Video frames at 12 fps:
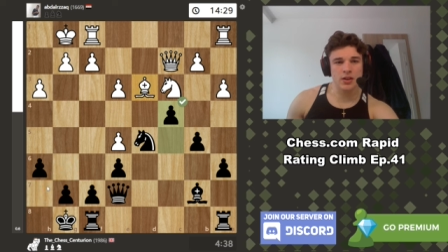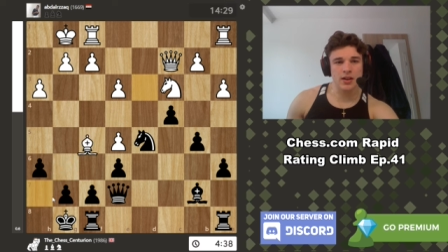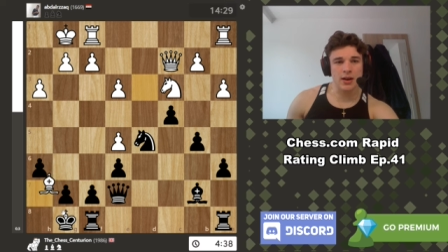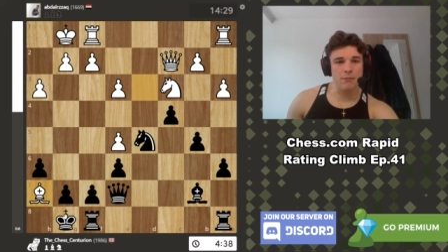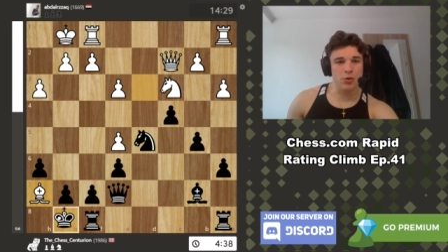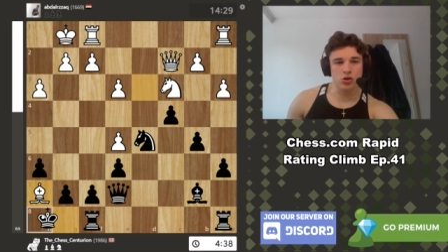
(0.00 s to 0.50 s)

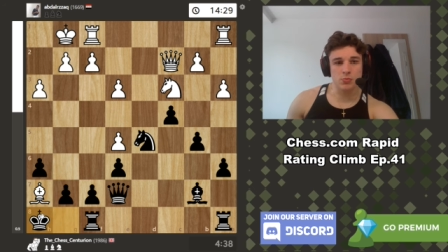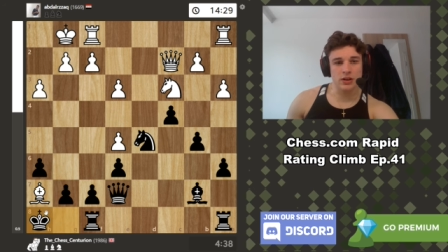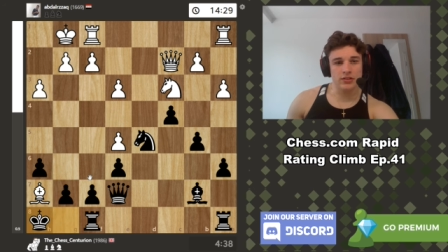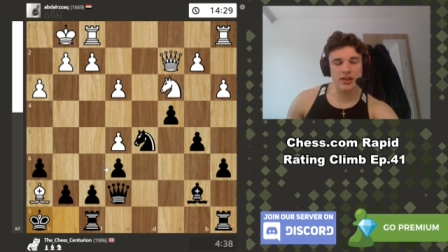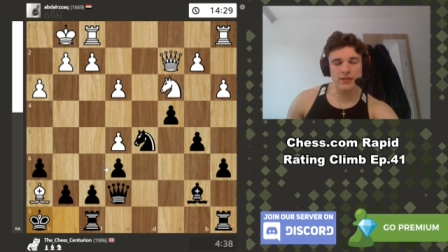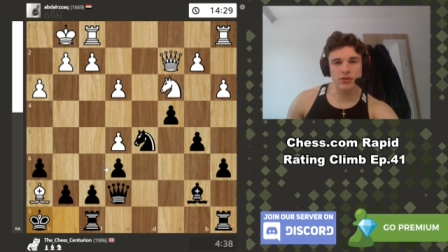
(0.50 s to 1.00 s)
Again, bishop h
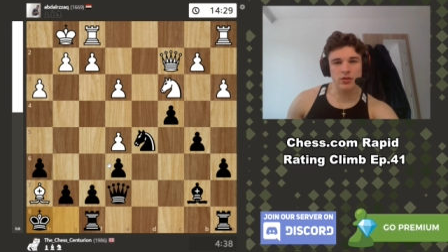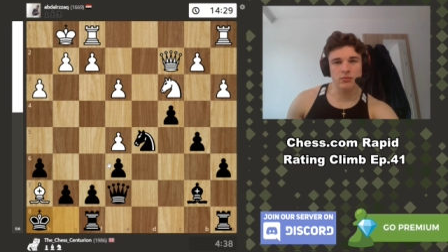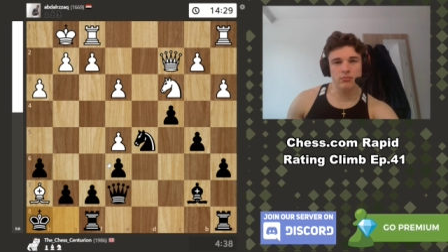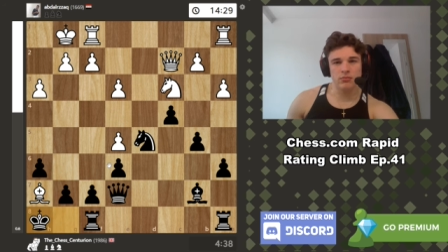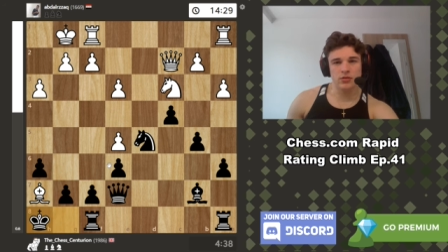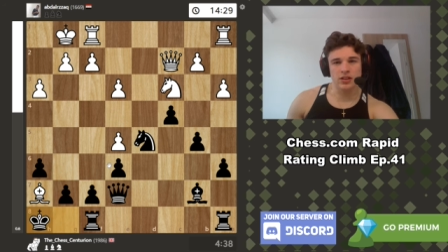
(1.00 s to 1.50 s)

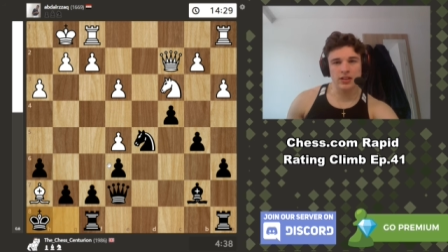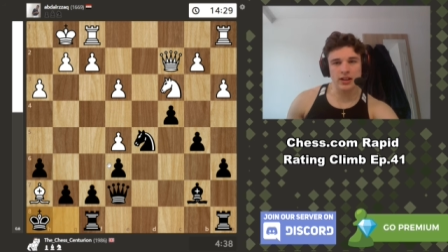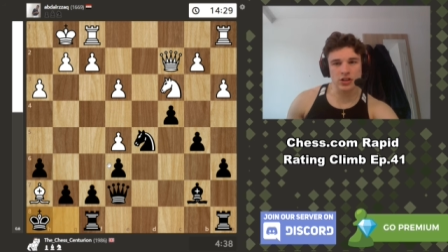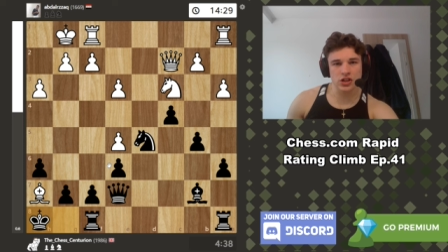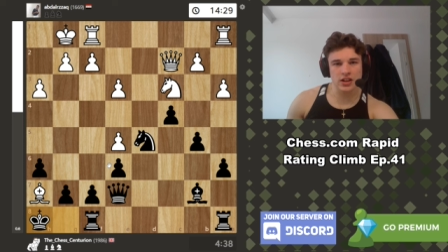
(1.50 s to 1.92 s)
seven, king h